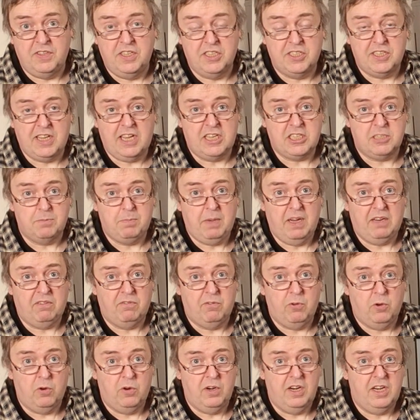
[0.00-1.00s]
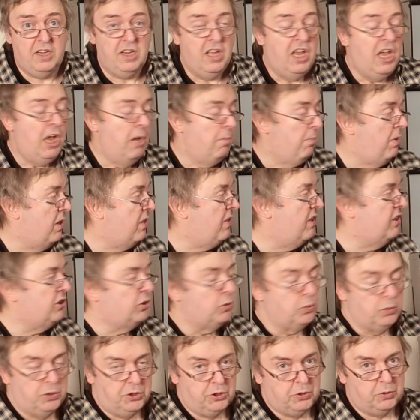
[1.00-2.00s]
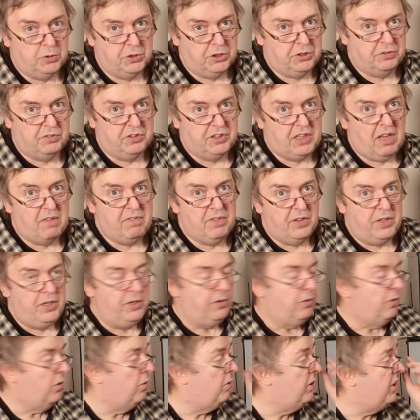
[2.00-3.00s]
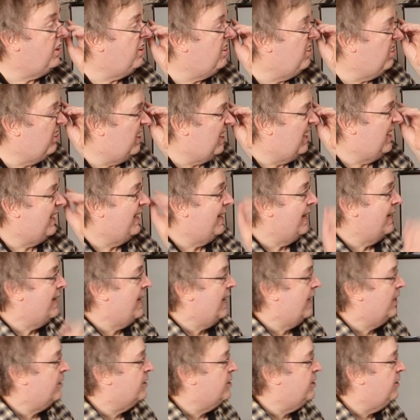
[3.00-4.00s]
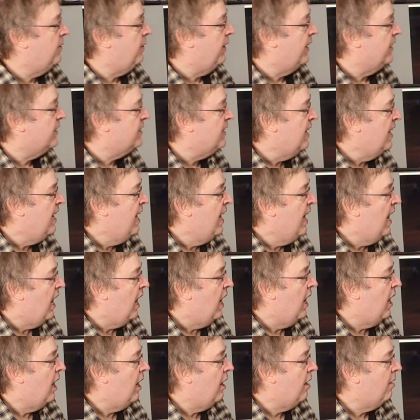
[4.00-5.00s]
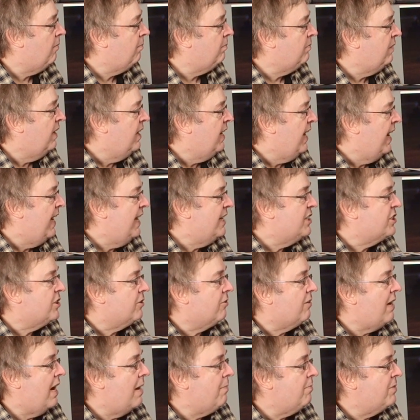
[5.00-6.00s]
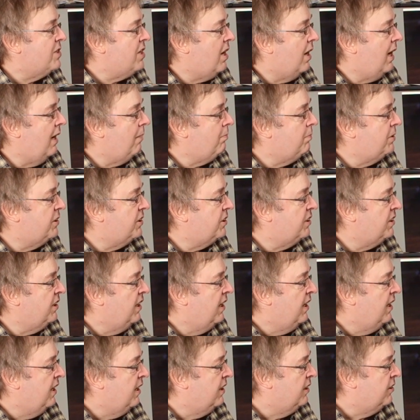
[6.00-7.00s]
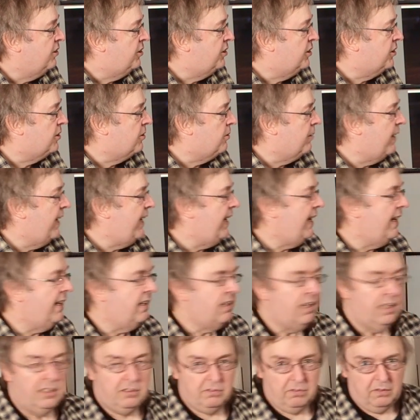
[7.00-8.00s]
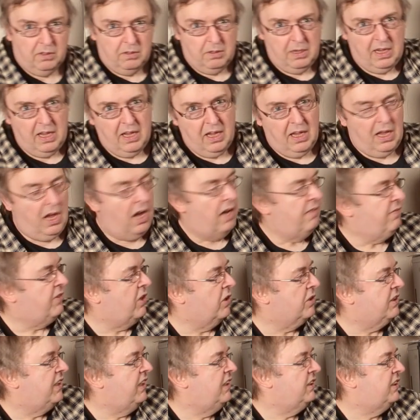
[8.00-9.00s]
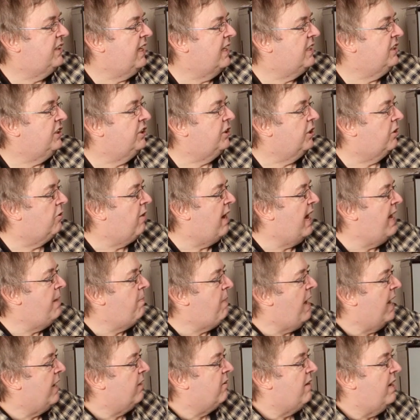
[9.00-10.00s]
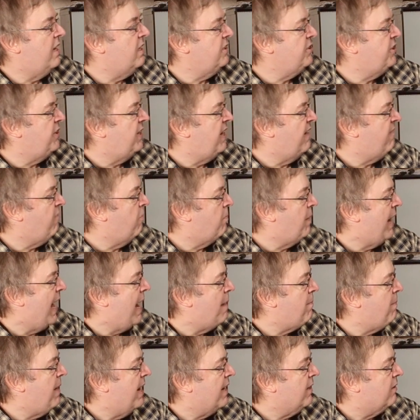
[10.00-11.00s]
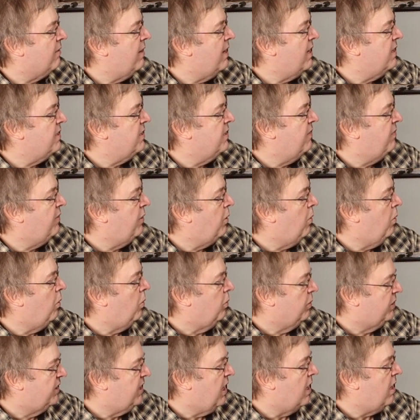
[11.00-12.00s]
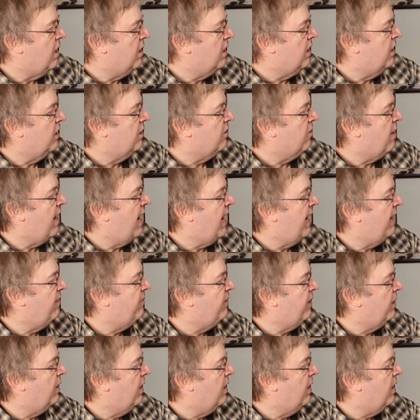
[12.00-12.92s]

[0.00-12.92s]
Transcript: this aspect for it, but there's all sorts of stuff that you could connect to it. Histogram types, screen. I've got it set as a grey background. You can have a black background if you're darker grey, if you